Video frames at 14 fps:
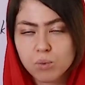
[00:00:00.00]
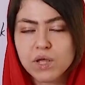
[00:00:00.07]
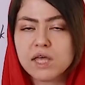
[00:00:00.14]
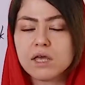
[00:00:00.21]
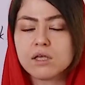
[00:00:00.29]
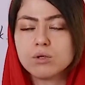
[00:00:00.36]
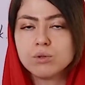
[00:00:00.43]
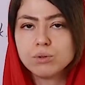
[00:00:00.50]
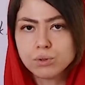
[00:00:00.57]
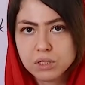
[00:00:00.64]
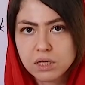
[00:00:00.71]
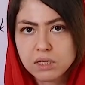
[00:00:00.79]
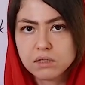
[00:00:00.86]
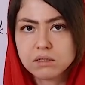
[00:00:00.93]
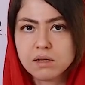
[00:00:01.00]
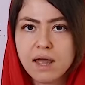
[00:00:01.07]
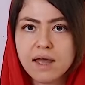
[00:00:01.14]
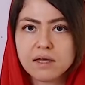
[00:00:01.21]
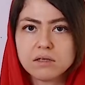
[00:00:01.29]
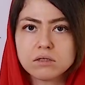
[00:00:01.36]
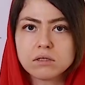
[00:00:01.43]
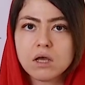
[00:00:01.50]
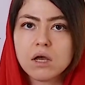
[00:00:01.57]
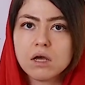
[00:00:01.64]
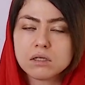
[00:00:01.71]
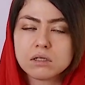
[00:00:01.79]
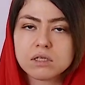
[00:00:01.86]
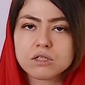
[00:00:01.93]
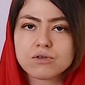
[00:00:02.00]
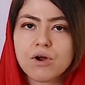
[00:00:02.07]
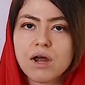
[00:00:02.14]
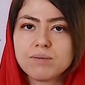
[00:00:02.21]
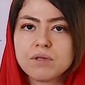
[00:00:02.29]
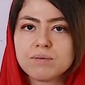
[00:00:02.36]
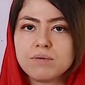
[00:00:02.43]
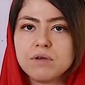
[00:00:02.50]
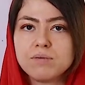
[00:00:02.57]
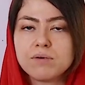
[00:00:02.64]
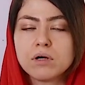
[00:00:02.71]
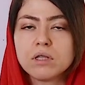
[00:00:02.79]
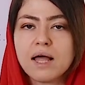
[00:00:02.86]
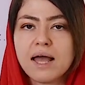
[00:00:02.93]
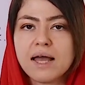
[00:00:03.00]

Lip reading: We can use these and describe the people